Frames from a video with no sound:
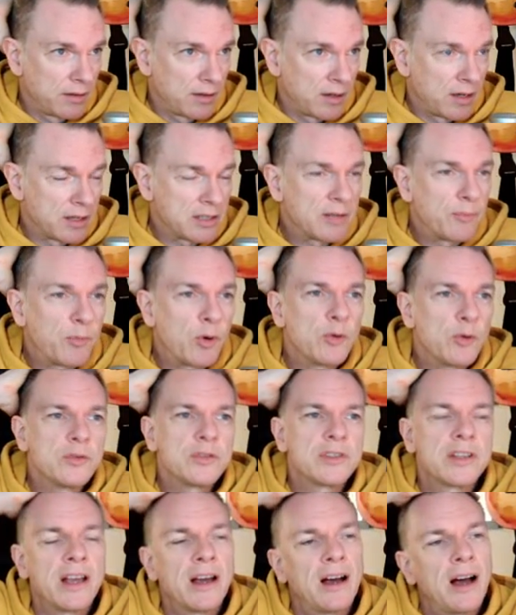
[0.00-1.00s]
I
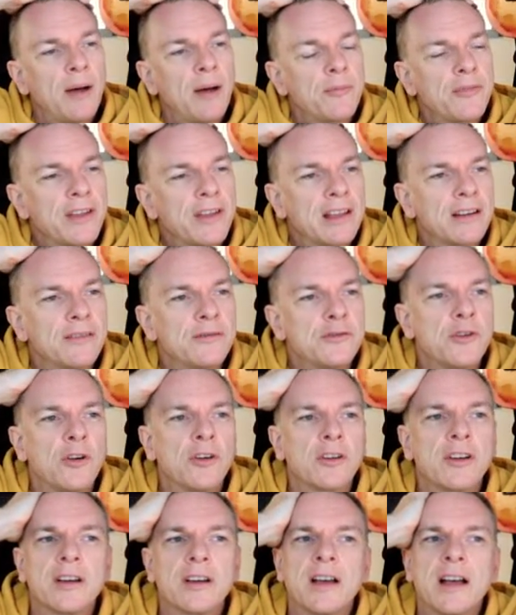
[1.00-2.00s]
suppose, yeah, I'm thinking of
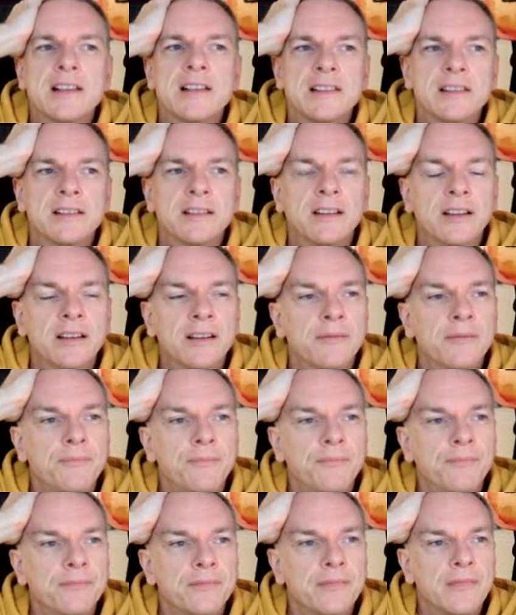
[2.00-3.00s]
drunk as in the
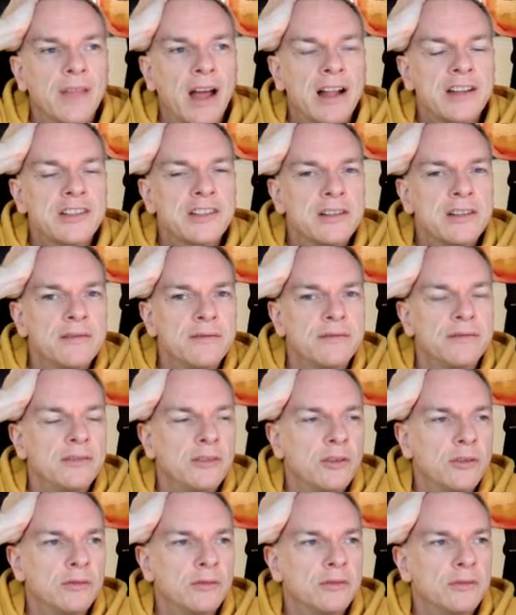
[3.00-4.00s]
adjective, you
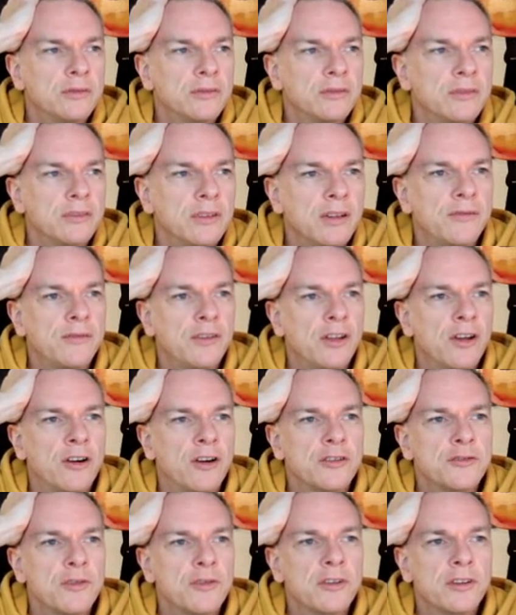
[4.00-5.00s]
know, if you
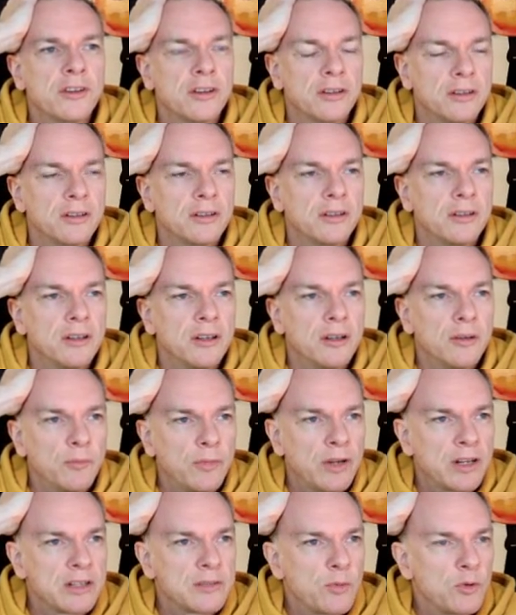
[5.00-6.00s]
are drunk.
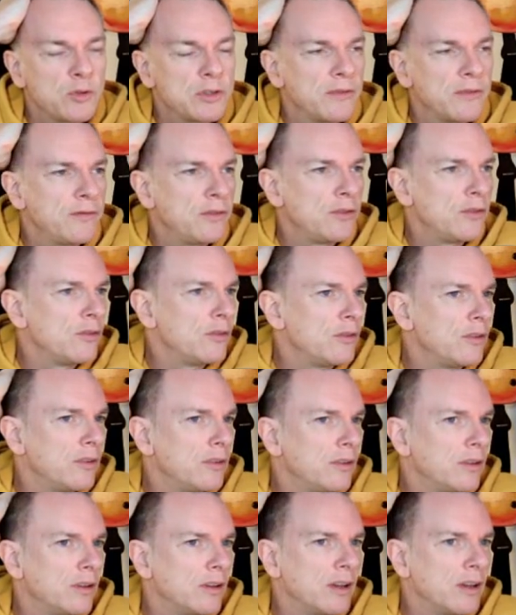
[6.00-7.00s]
But I suppose if you
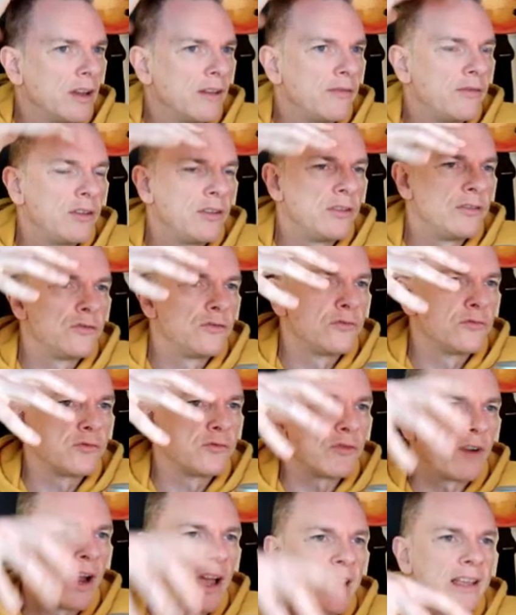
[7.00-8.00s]
if you
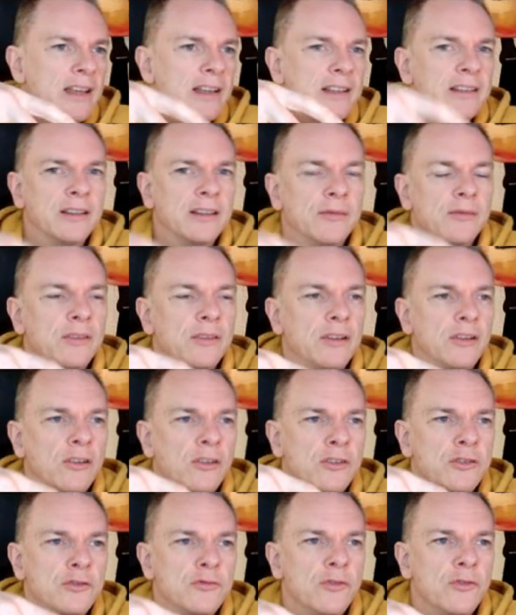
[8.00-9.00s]
drank in
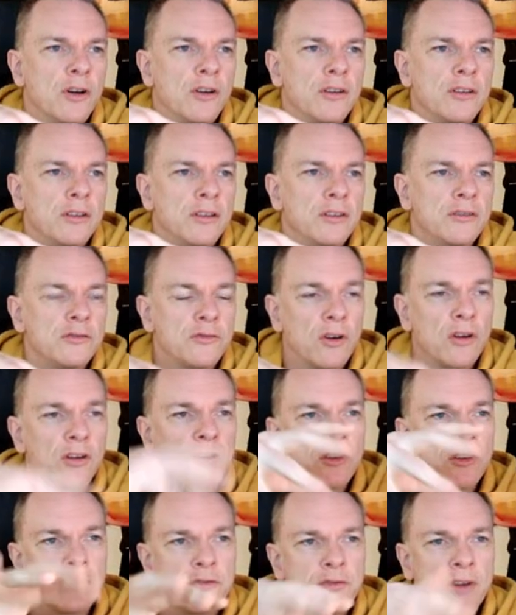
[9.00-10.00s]
or dr-
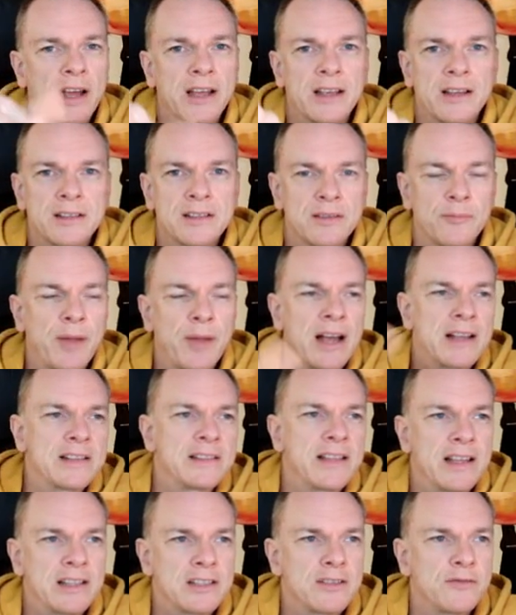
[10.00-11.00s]
drunk or drank is a past
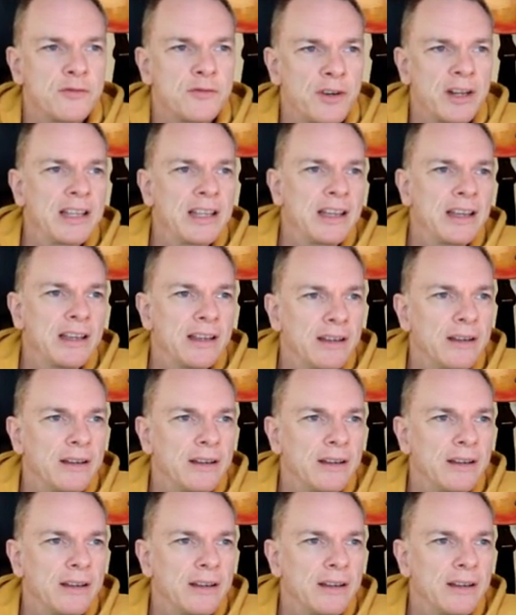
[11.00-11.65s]
tense of drink,